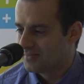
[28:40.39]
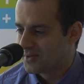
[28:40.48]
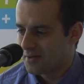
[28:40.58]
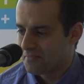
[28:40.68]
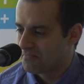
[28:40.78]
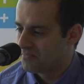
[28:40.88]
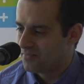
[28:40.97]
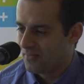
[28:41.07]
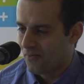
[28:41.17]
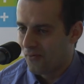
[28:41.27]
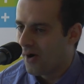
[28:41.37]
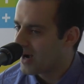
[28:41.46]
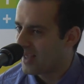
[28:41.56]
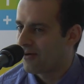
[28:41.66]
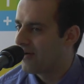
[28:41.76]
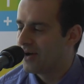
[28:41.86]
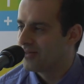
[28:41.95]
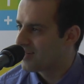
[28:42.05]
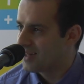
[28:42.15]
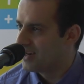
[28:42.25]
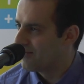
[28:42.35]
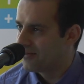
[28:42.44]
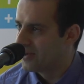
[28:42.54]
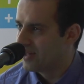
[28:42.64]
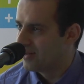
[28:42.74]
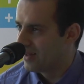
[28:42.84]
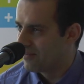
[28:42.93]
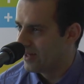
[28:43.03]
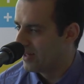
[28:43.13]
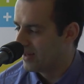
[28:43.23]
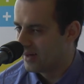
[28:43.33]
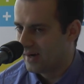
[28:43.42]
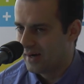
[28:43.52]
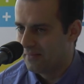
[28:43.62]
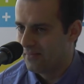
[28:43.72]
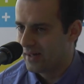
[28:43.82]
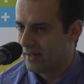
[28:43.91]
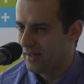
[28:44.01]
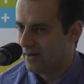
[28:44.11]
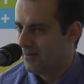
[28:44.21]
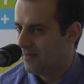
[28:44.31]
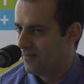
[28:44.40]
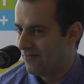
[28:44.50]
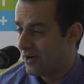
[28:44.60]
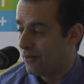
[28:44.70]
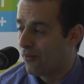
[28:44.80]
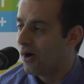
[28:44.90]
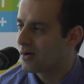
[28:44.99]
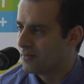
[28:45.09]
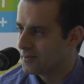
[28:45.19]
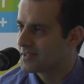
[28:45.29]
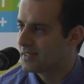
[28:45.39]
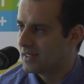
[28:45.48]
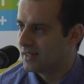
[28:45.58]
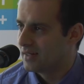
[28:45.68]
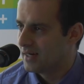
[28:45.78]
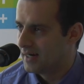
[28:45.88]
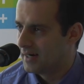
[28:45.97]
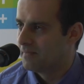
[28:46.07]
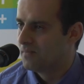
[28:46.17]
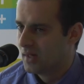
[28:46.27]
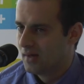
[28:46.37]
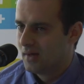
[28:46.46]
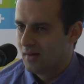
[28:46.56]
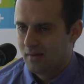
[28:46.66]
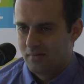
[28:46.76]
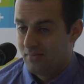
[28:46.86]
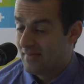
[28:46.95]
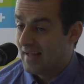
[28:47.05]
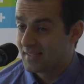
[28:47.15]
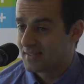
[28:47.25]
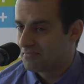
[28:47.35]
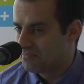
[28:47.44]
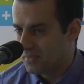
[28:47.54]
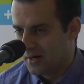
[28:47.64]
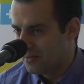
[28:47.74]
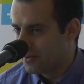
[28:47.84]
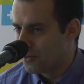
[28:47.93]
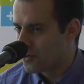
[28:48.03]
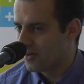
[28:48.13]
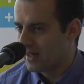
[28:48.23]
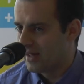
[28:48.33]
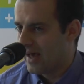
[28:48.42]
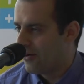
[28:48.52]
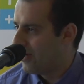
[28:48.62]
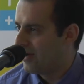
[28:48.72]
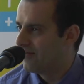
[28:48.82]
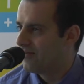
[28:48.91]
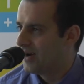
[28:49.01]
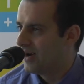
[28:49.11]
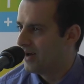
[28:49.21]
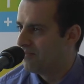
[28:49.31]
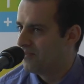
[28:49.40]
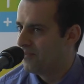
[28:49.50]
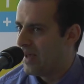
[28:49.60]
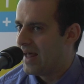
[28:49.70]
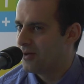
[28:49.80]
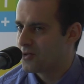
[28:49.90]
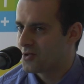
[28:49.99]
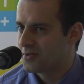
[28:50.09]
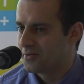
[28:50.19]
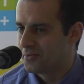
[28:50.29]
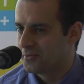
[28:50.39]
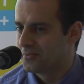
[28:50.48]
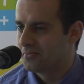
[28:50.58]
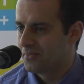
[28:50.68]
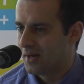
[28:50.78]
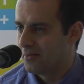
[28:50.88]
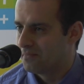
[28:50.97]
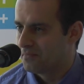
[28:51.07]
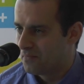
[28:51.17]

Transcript: just walking around the city for me, like being in a very walkable city. That's, you know, usually how I've managed to, you know,